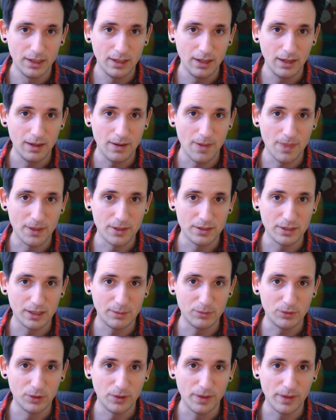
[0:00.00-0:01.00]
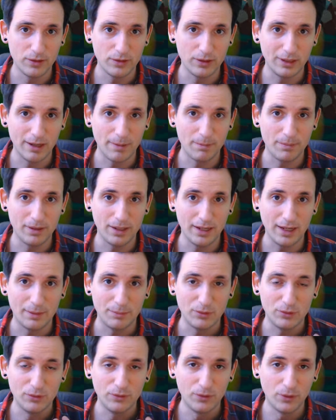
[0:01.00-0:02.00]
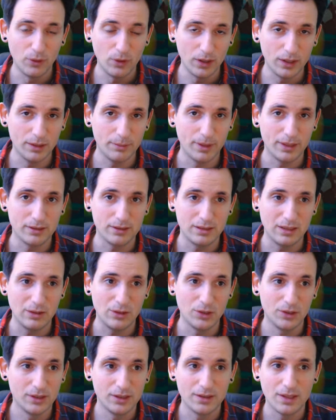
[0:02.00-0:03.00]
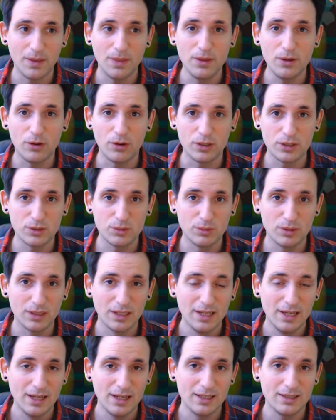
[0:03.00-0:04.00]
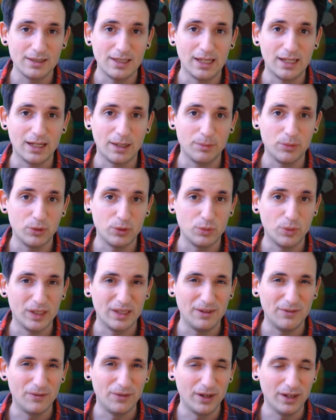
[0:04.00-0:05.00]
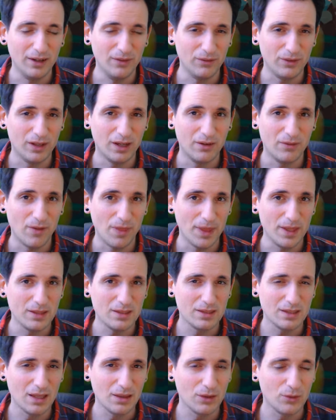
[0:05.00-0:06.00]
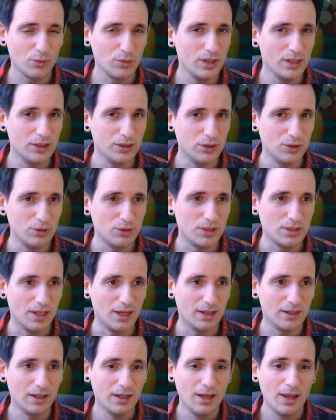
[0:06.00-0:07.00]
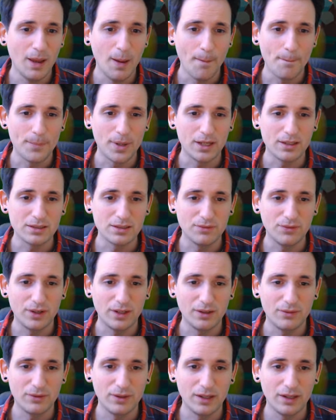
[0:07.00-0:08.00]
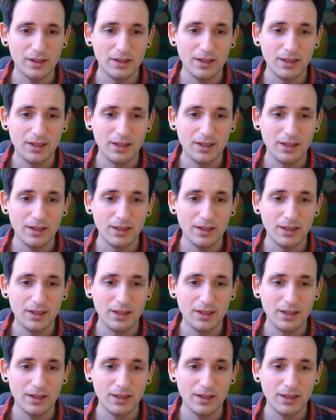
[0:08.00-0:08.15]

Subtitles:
in the same turn, and you can play up to 4 elementals a turn, and then the Ozruk getting up to 25 life, and that's really huge then. Plus Firefly